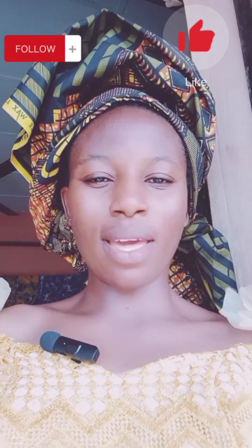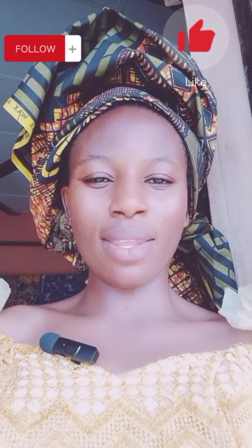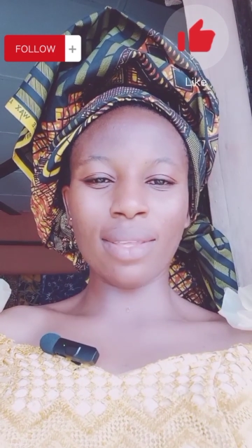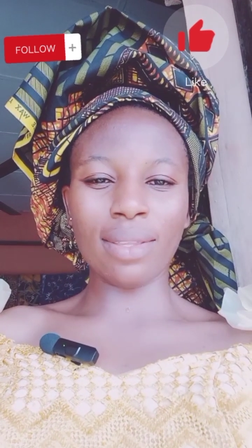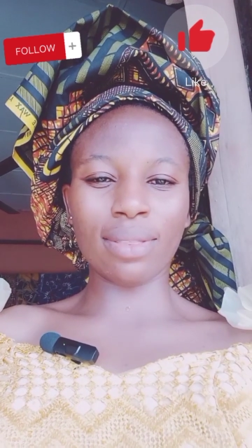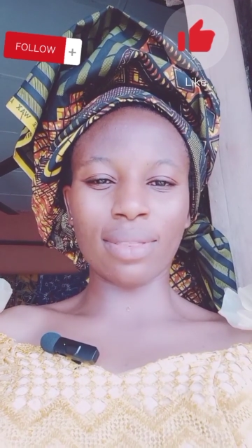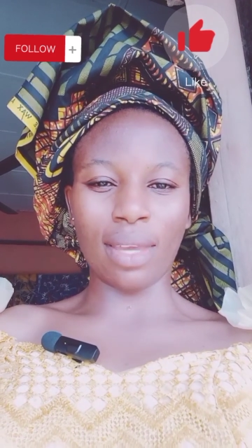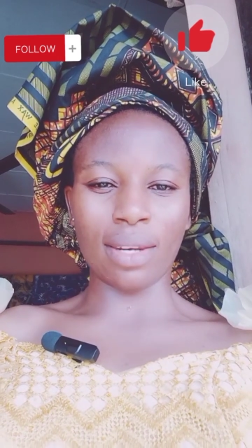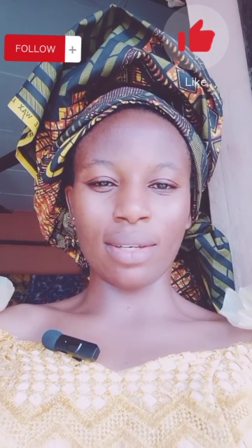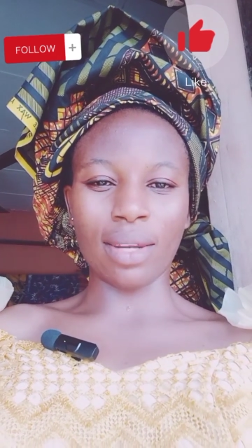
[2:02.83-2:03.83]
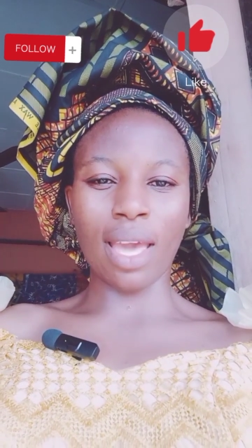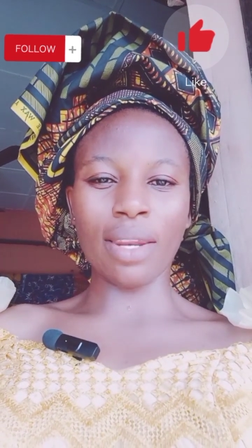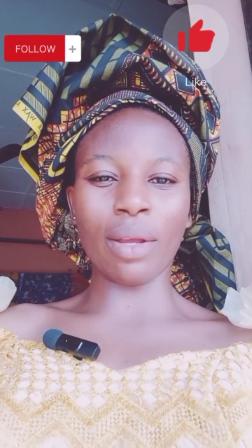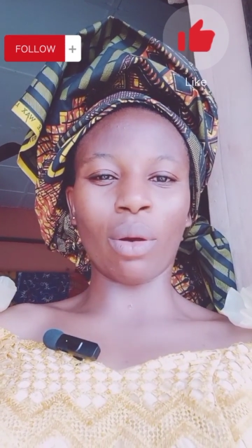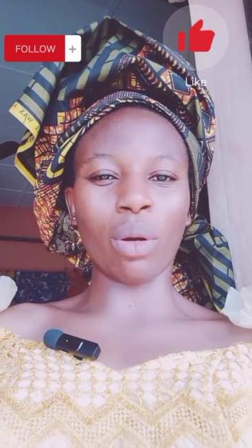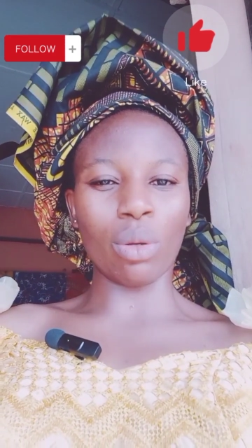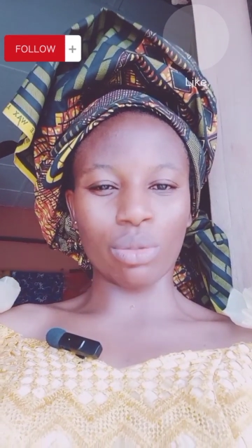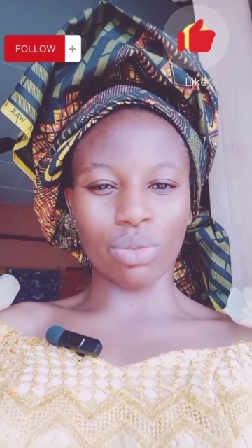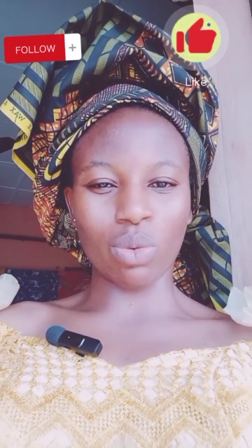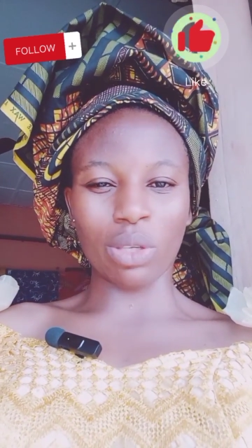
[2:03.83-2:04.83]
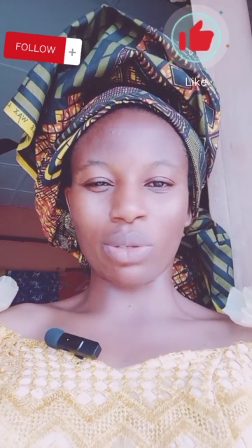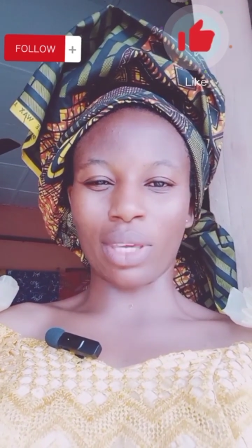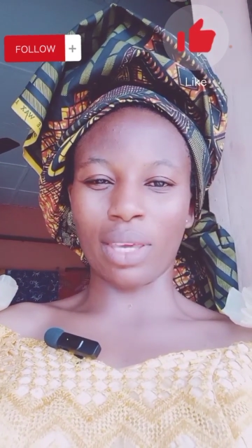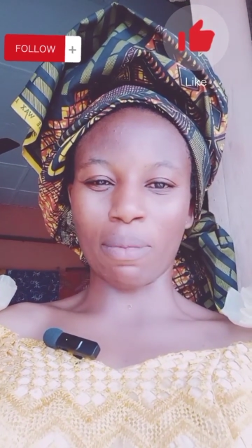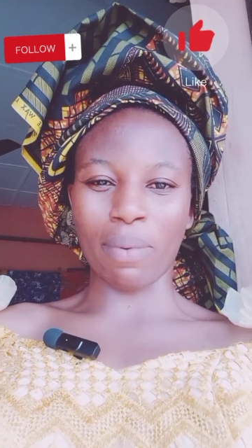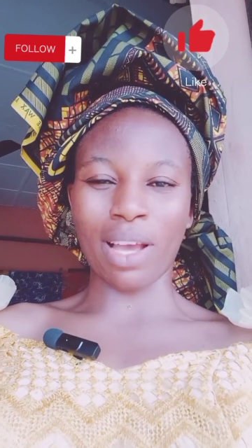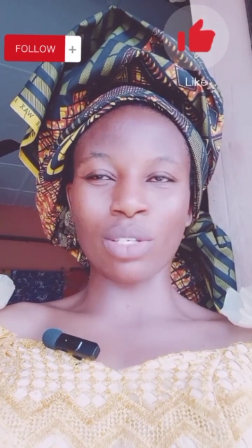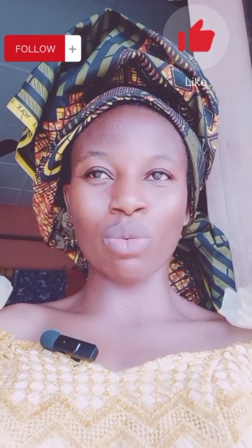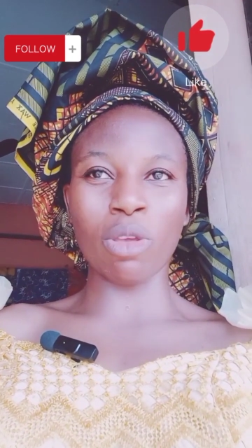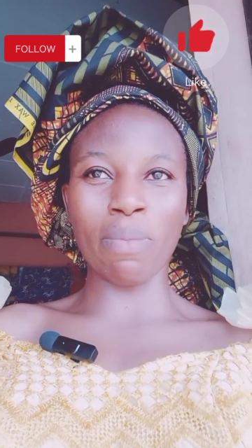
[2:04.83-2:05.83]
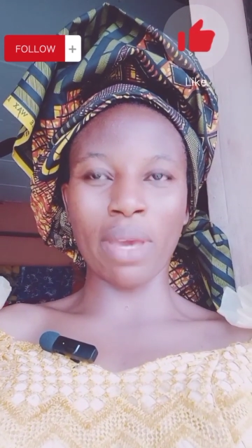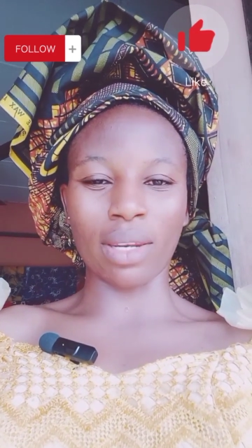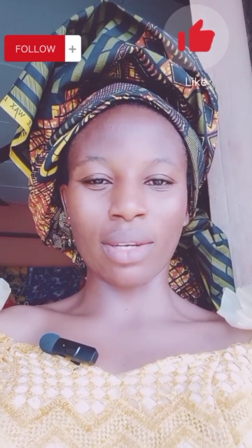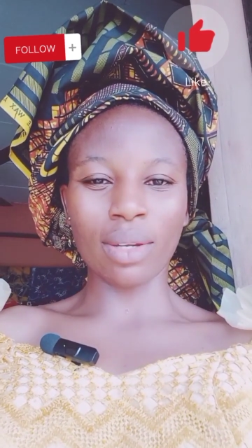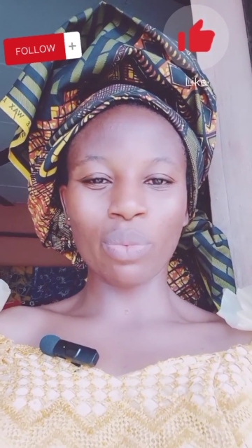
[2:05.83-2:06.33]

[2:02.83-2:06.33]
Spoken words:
Anything, any clothes where you keep, as women,